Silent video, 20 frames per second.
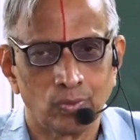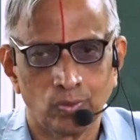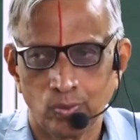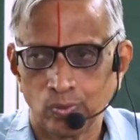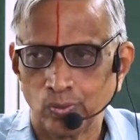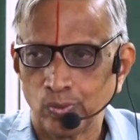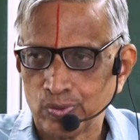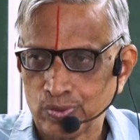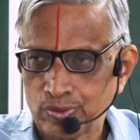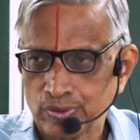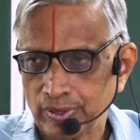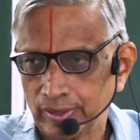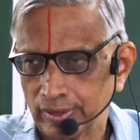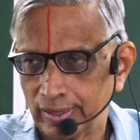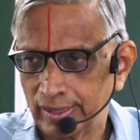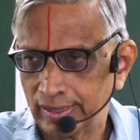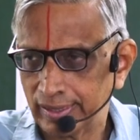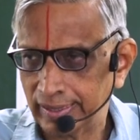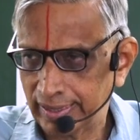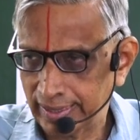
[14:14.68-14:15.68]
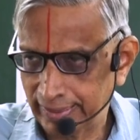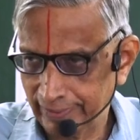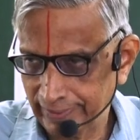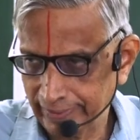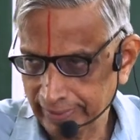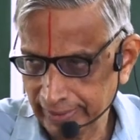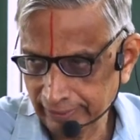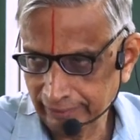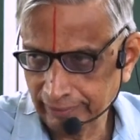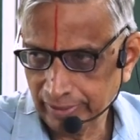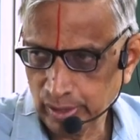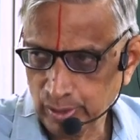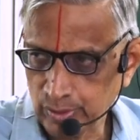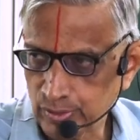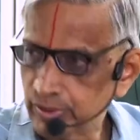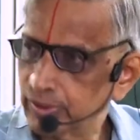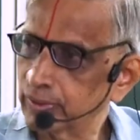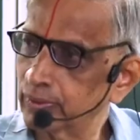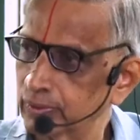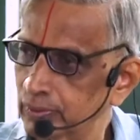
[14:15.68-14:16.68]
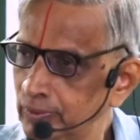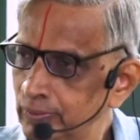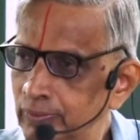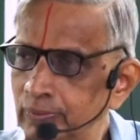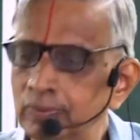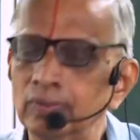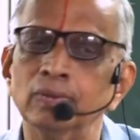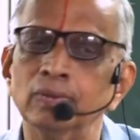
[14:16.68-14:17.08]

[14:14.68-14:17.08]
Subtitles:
whose derivative is 0,